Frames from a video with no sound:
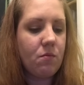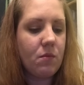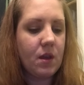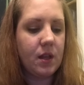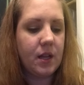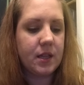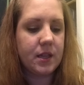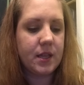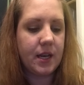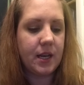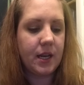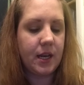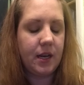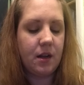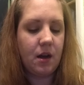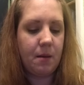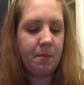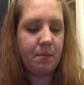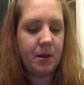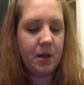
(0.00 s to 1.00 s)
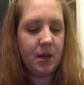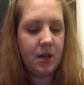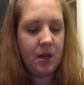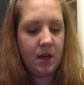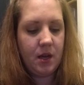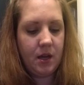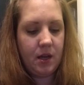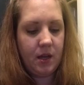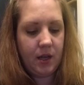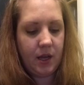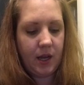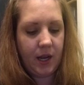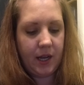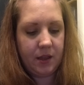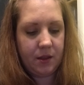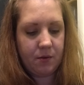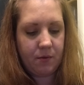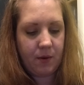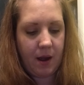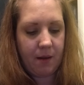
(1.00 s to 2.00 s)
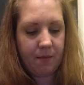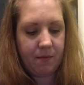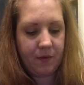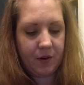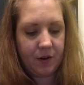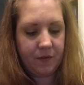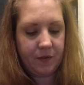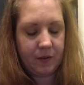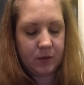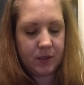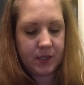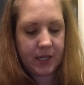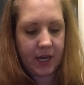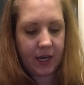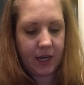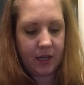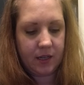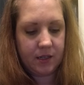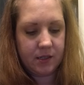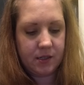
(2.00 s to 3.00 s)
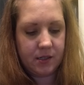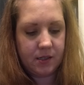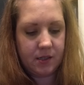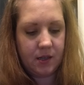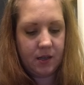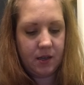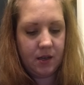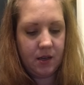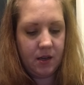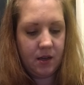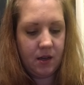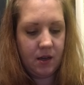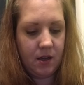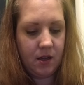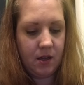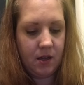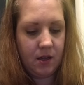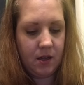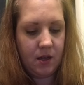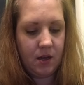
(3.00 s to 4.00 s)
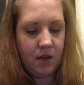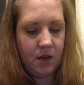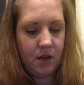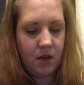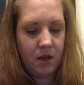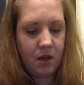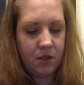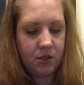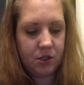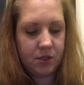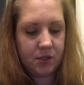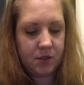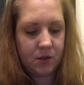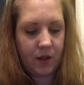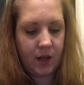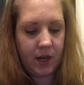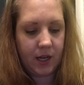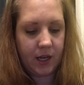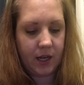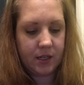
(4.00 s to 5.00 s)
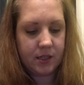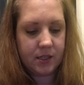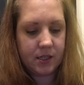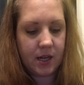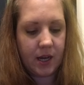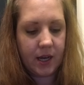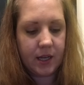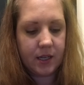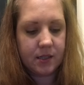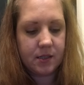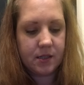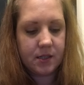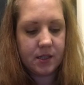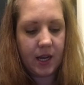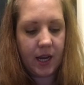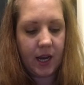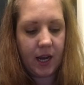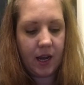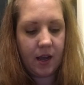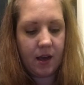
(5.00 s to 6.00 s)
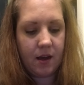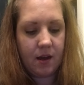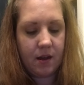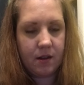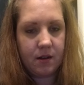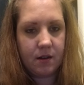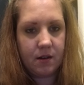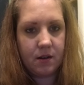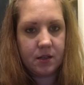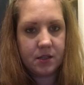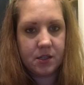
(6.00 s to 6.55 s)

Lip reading: Let that heat up. Heat the wrap for a few seconds just so that it gets nice and